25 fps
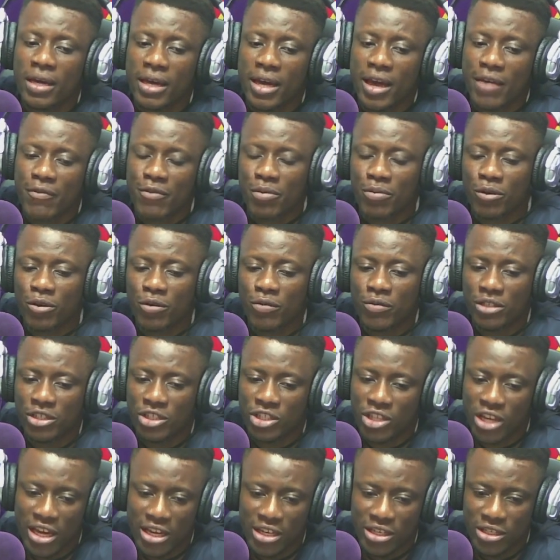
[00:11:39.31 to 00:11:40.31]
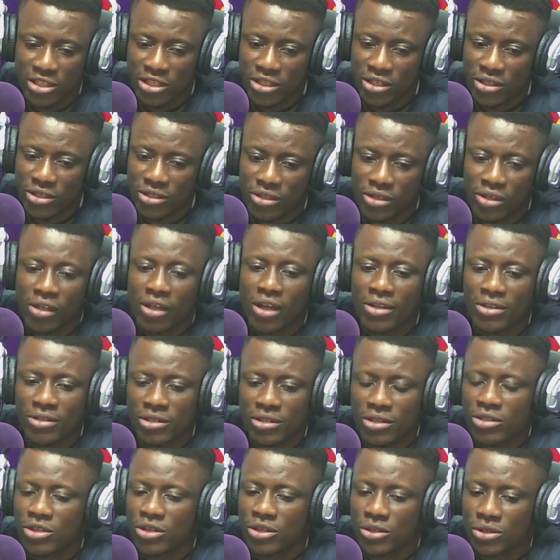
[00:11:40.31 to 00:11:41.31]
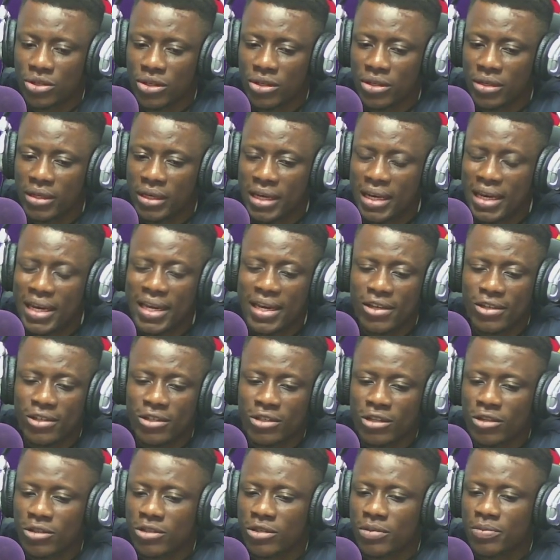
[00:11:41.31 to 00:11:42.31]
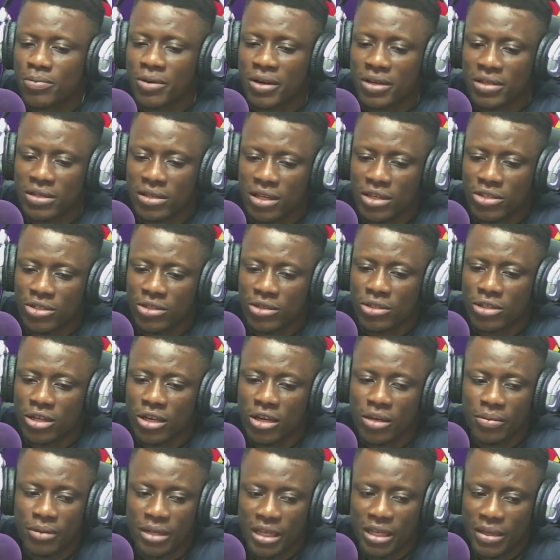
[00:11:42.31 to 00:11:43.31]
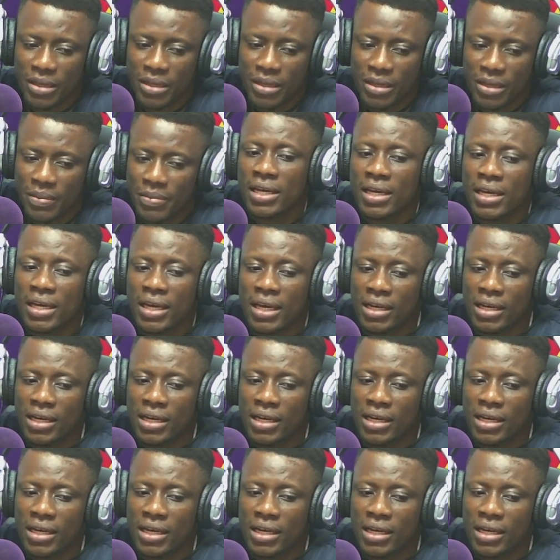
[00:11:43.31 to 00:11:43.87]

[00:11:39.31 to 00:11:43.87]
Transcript: have approved changes to the constitution linked to presidential term limits